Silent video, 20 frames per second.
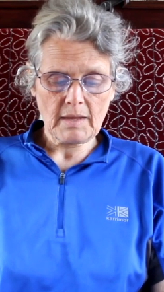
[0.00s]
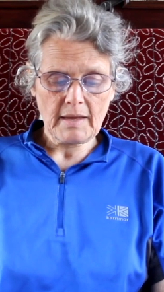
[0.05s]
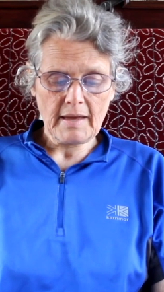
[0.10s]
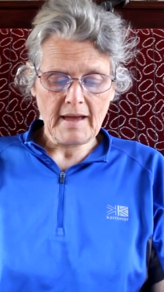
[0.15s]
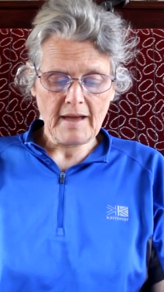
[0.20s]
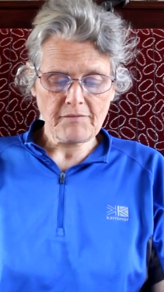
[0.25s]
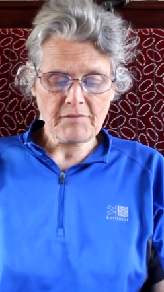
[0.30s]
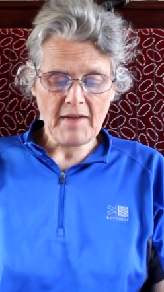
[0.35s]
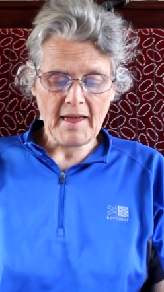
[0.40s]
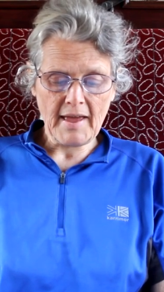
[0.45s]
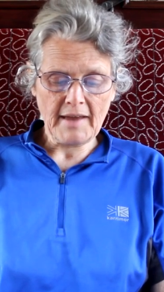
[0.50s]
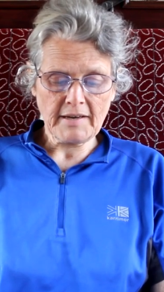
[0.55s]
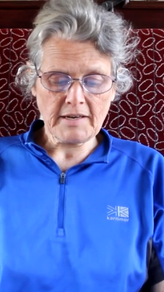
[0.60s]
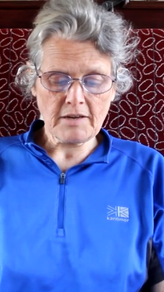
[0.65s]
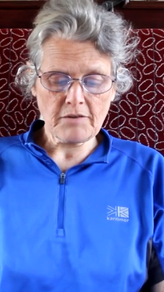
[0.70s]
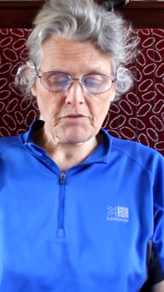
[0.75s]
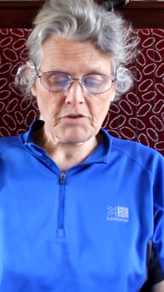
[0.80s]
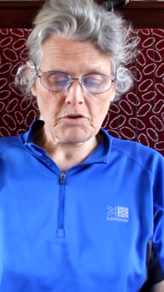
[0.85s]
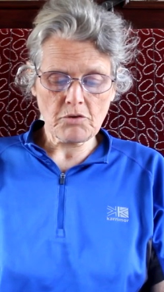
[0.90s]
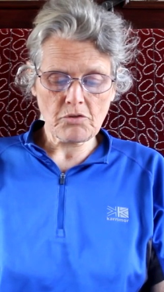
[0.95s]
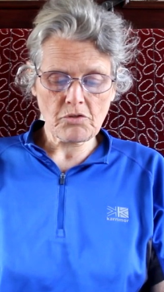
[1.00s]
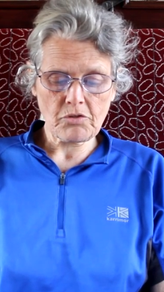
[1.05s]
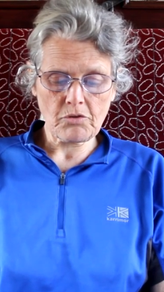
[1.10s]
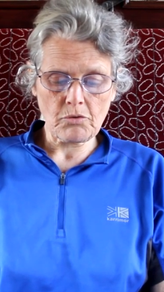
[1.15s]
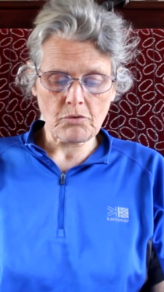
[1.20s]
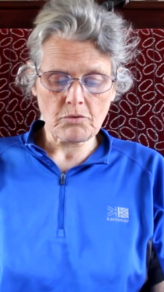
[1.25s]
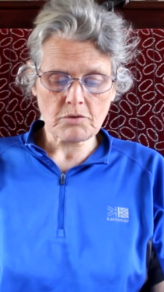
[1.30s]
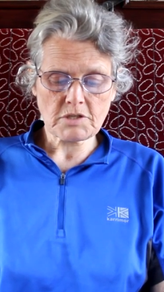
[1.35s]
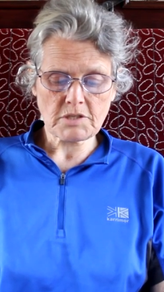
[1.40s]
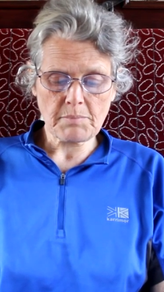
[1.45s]
Have any of you
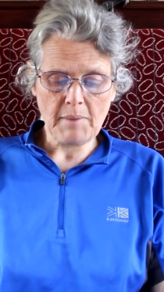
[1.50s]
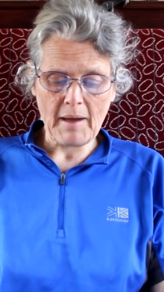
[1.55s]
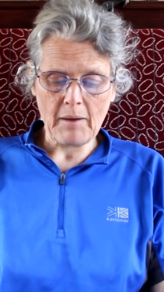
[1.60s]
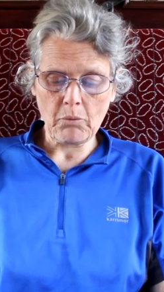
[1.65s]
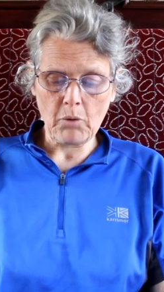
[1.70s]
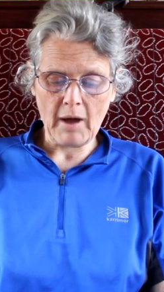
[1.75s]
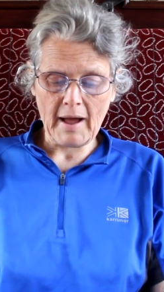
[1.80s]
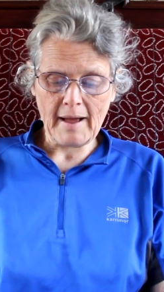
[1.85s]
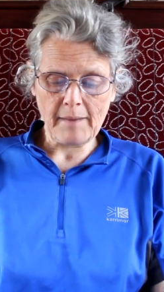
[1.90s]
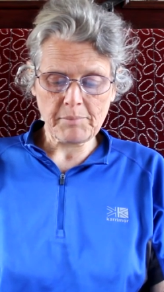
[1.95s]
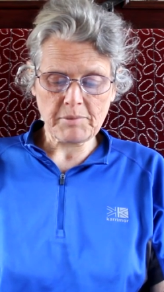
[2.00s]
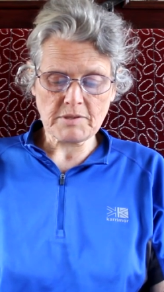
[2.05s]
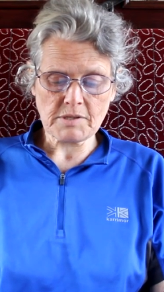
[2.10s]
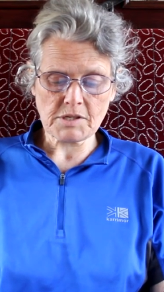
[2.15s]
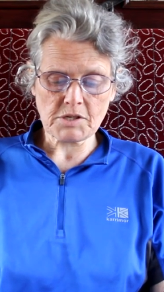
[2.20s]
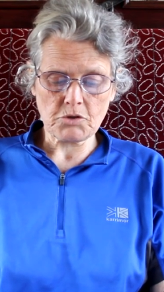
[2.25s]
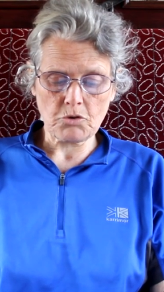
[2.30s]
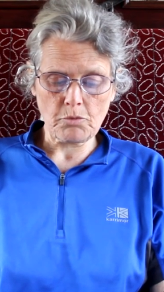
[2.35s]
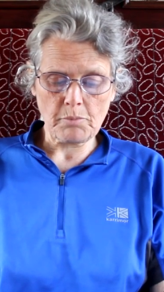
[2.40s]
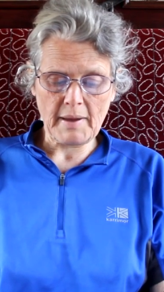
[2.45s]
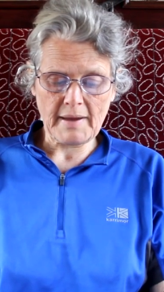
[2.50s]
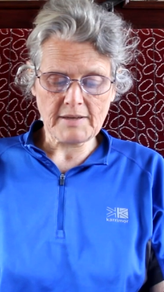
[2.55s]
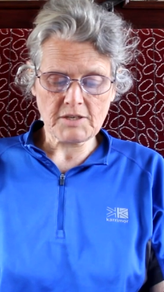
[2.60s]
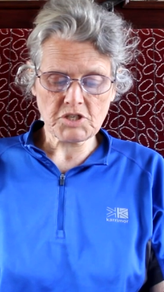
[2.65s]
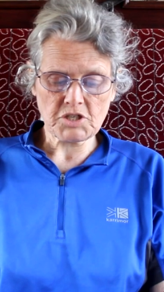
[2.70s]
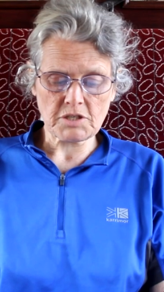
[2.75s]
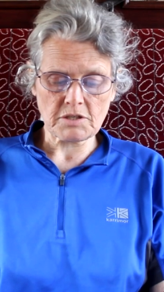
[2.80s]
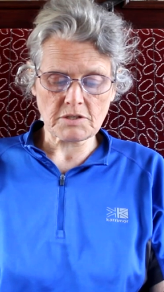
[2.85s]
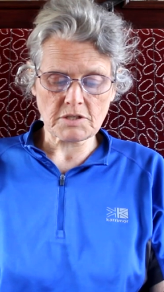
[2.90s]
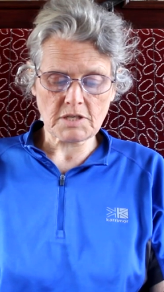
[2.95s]
thought about what happens to your
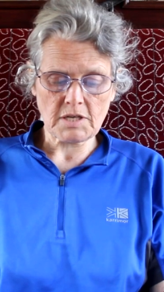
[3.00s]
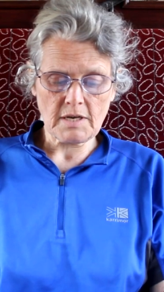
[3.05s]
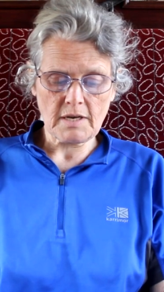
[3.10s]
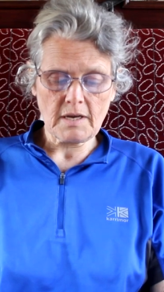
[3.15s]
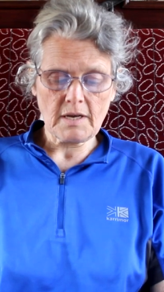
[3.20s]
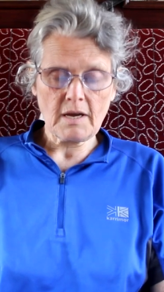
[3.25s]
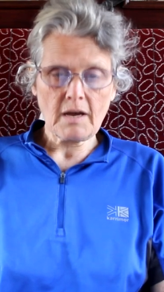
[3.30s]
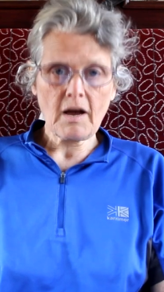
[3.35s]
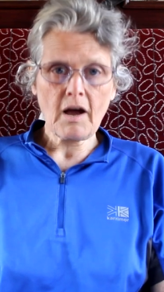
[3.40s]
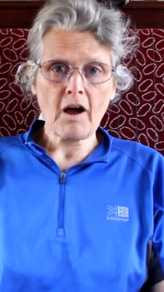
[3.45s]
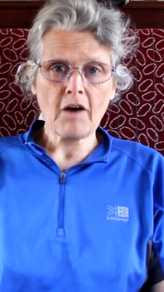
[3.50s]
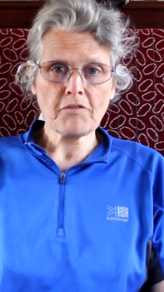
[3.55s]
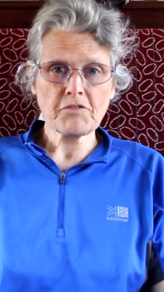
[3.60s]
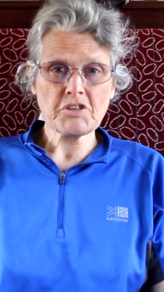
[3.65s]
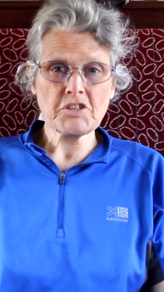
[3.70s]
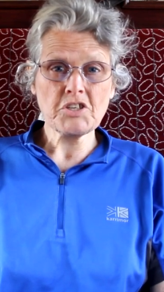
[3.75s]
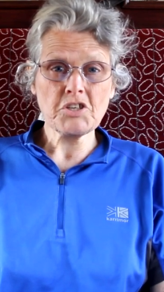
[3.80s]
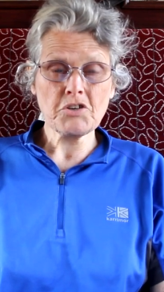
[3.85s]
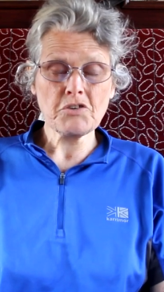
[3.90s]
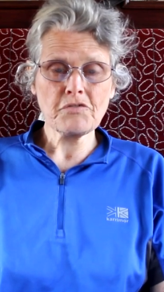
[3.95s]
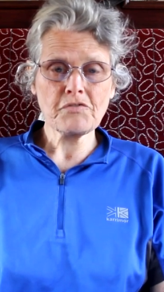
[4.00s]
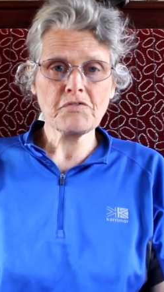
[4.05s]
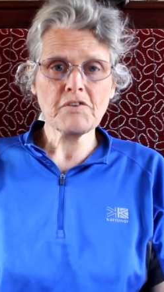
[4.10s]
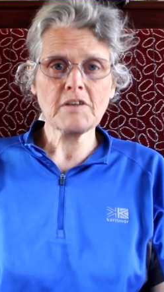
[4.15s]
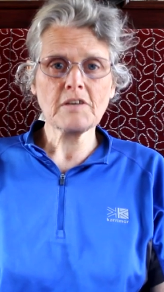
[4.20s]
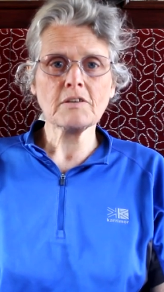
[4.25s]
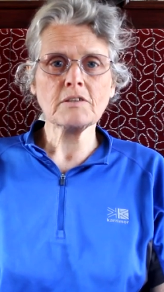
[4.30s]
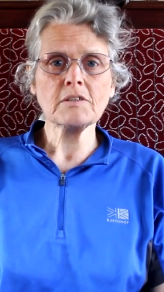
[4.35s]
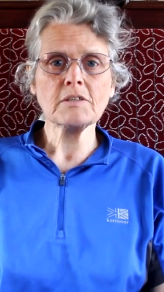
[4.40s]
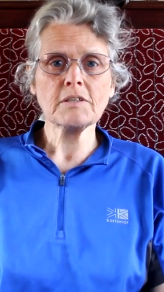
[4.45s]
patient after you
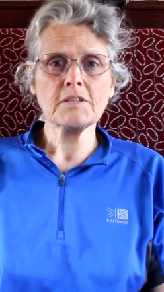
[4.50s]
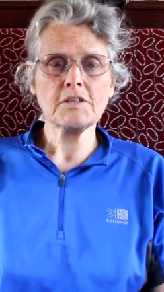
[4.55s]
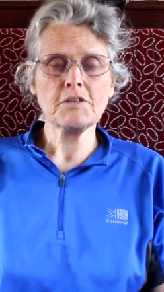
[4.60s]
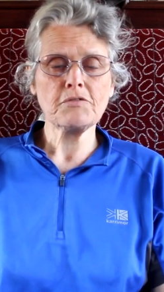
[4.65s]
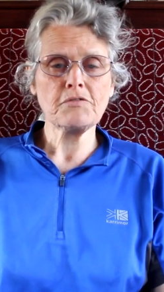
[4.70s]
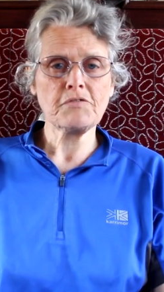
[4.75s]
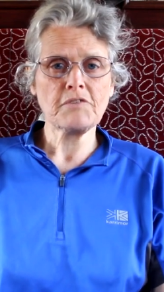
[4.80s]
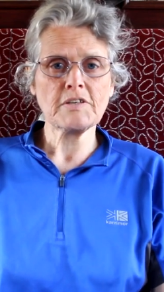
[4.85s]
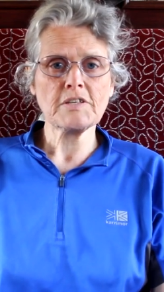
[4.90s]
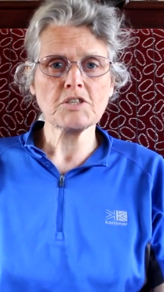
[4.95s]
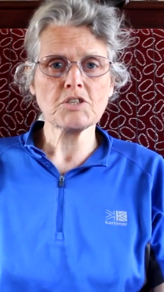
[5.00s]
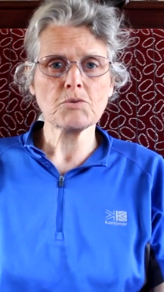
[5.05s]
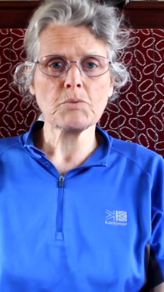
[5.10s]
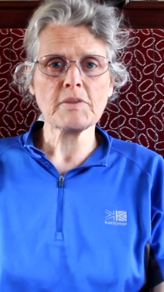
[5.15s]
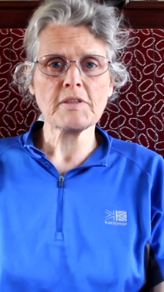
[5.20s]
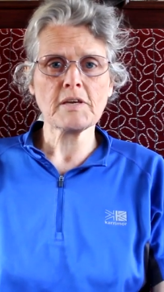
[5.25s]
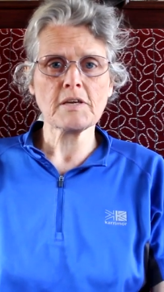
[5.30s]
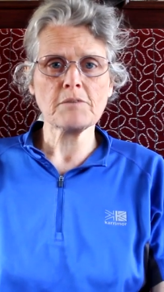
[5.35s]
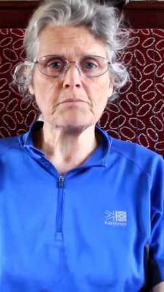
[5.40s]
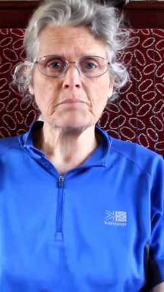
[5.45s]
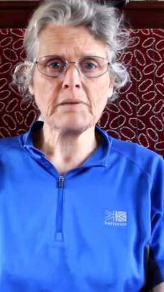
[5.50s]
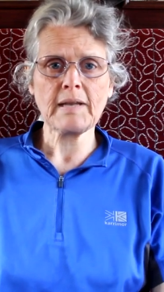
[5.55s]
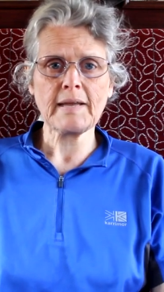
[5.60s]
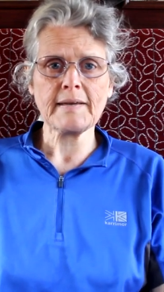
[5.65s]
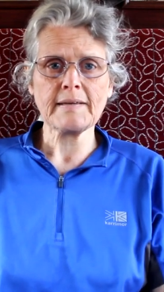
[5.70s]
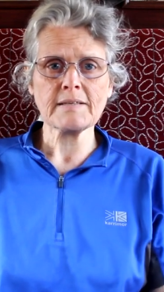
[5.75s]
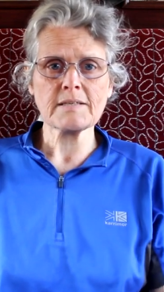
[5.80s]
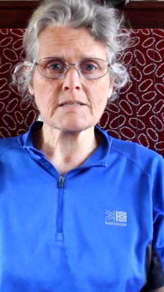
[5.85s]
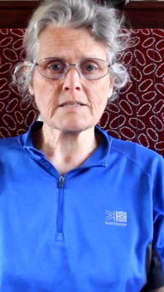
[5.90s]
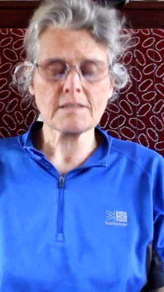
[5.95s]
feel you've finished with a
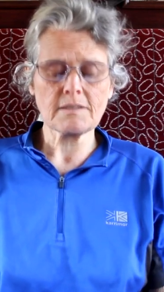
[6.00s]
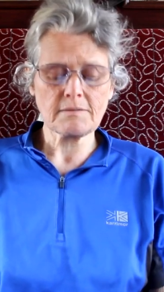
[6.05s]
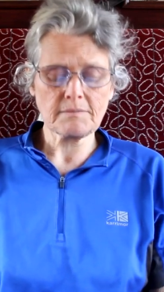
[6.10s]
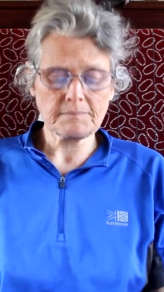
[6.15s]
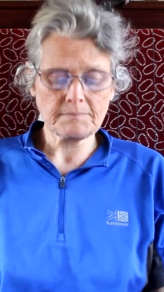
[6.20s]
complaint?